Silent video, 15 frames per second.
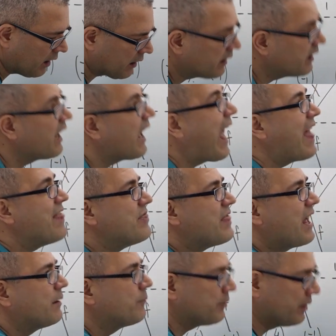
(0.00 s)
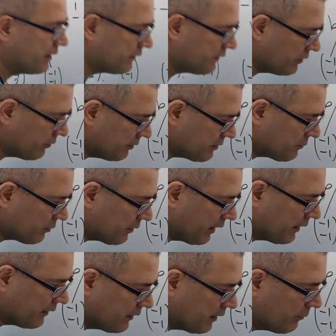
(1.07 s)
R, and then player two is
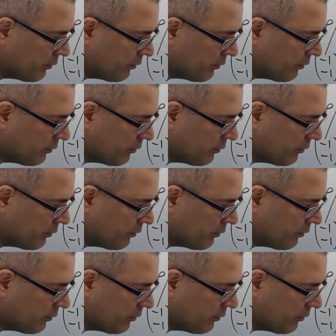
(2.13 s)
playing